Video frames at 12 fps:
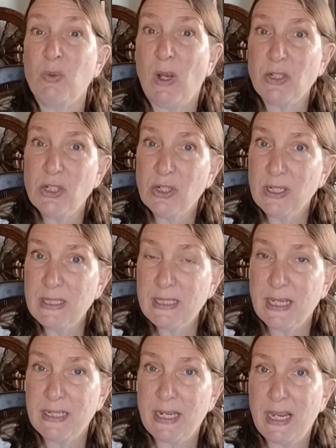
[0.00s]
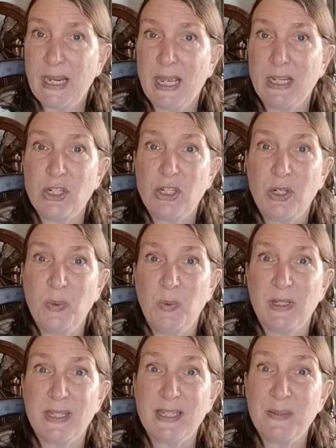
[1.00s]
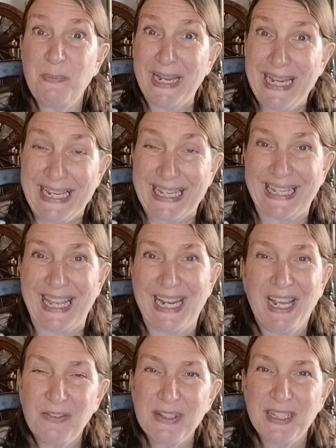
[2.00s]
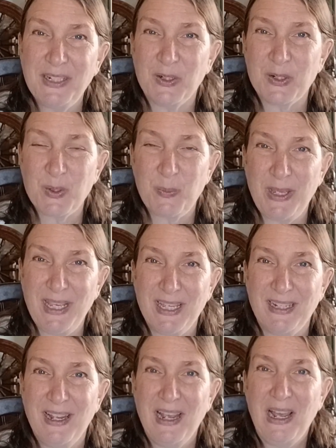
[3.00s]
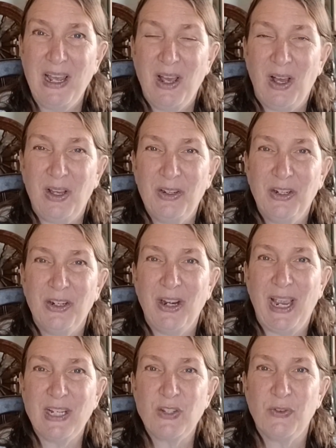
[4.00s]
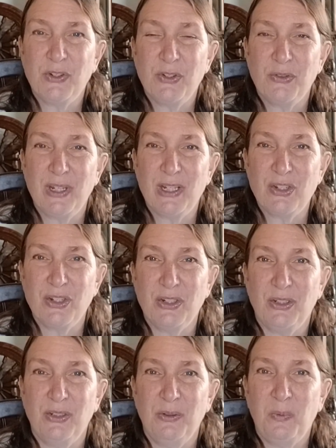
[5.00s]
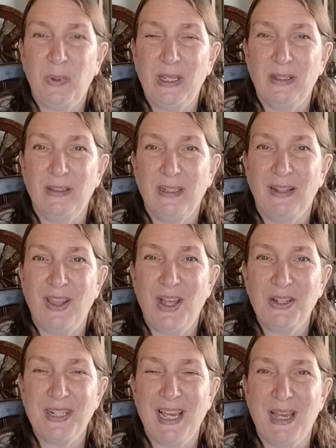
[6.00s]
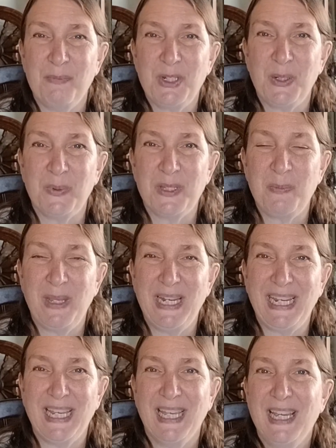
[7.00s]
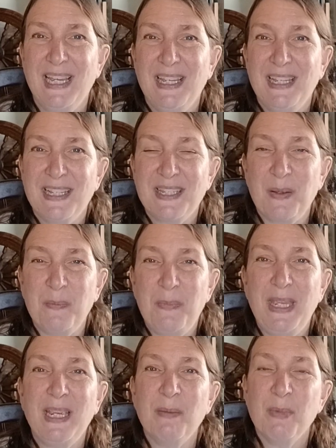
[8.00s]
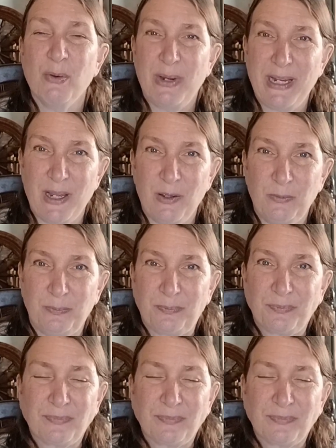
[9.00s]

I was watching her on Sunday and she was spinning again. I haven't seen her spin on her Ashford traditional wheel in a long time. She was spinning some pink merino.